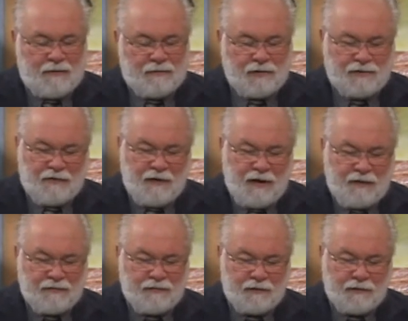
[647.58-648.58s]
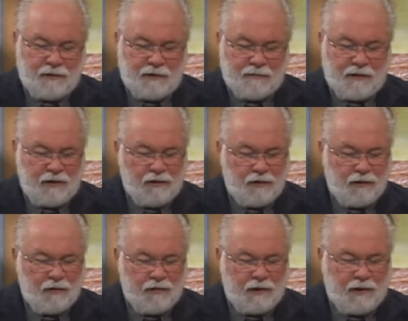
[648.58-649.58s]
Verse 5 um, And you
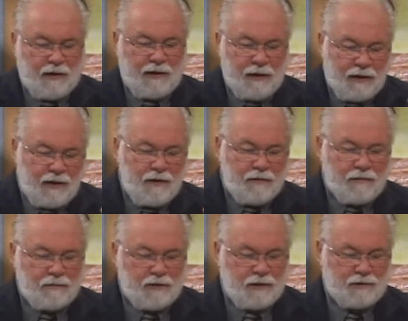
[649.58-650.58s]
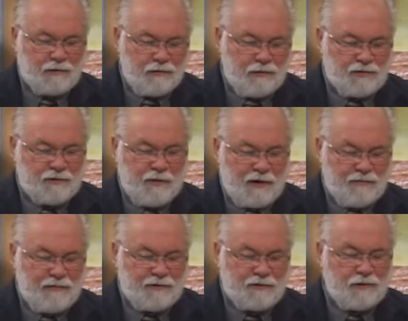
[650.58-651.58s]
know that He, Yahshua, was
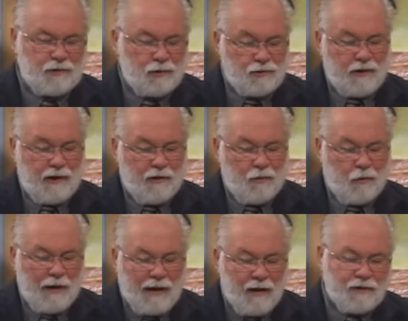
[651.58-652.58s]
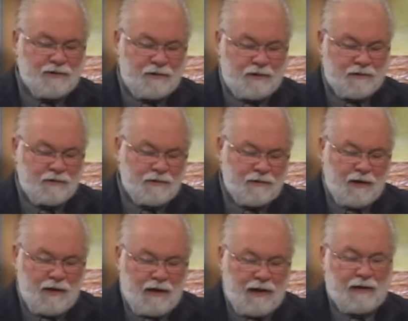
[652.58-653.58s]
manifested to take away our sins,
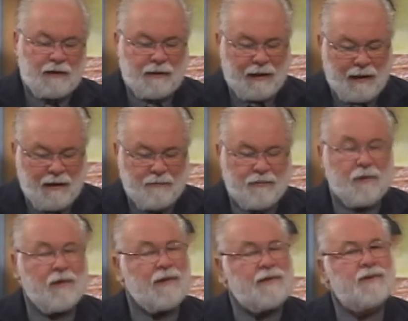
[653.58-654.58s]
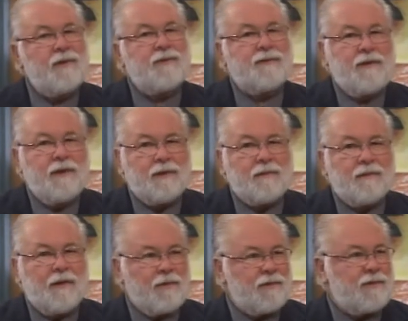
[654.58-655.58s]
and in him there is no sin.
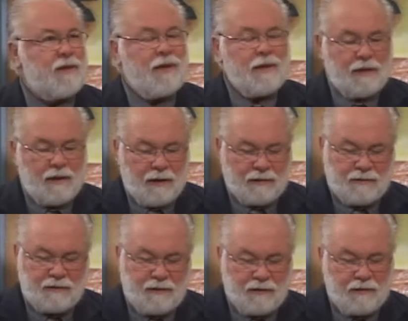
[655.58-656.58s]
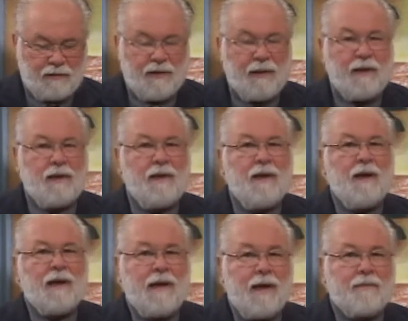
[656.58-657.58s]
In other words, he did not sin. He
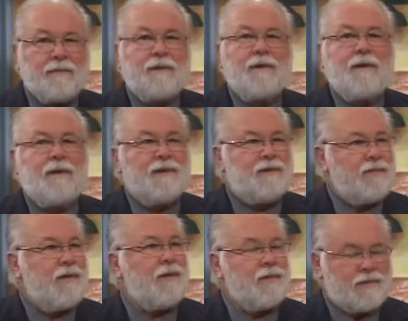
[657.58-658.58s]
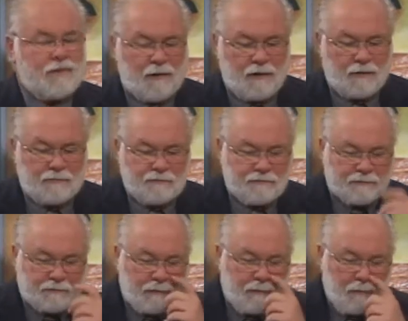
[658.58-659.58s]
kept his father's law.
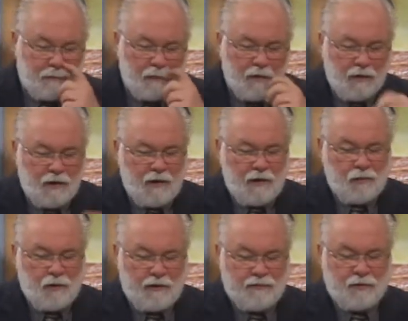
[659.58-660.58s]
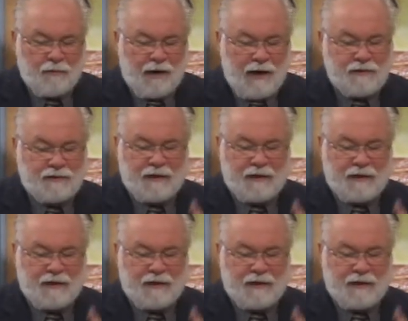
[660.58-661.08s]
Mm-hmm. Whoever abides